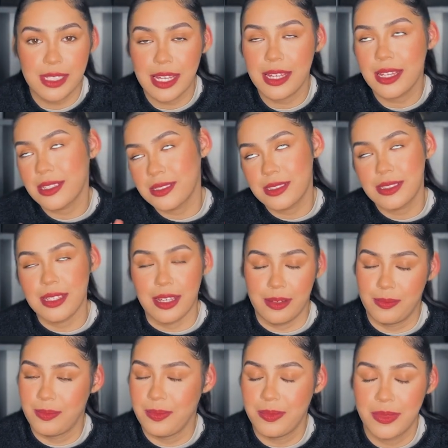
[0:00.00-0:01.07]
Like, it's, yeah.
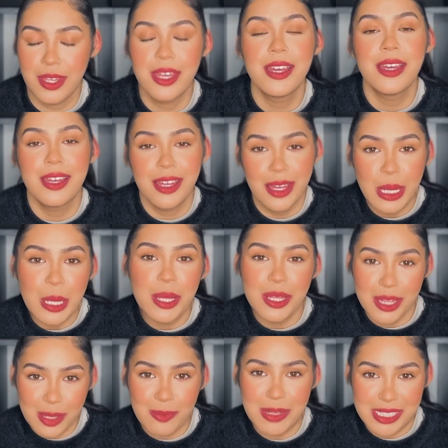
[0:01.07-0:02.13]

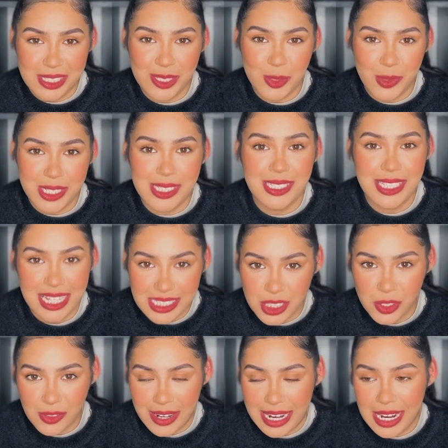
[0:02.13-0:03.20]
The mittens ones, that's
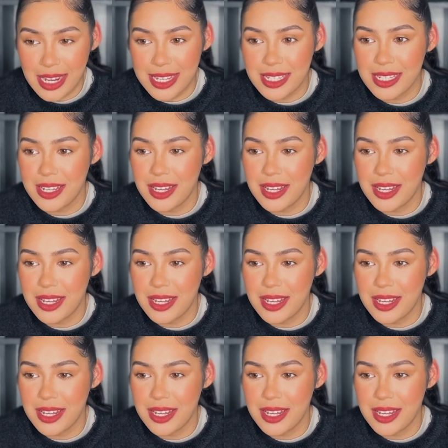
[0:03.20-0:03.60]
great.